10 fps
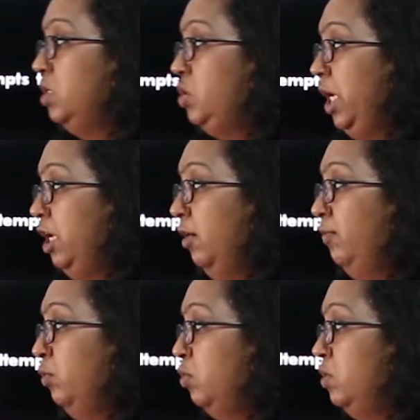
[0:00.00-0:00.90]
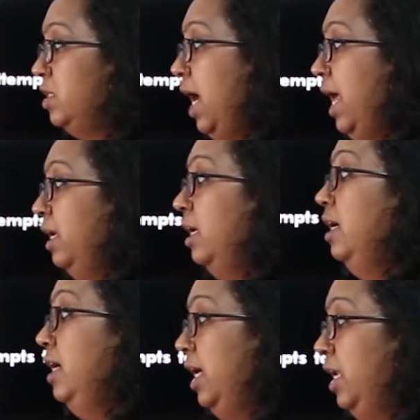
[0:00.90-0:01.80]
a chain of rules and
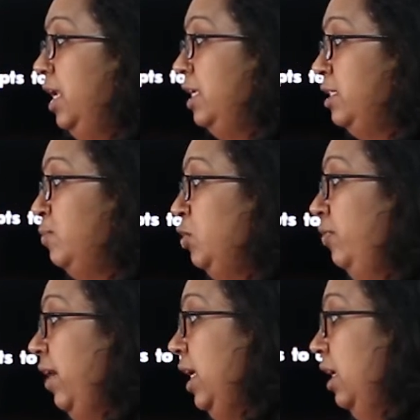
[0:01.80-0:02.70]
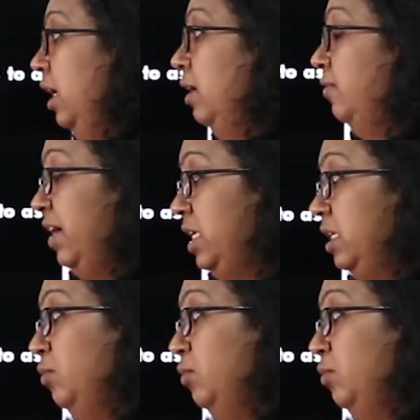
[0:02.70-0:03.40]
in an attempt to find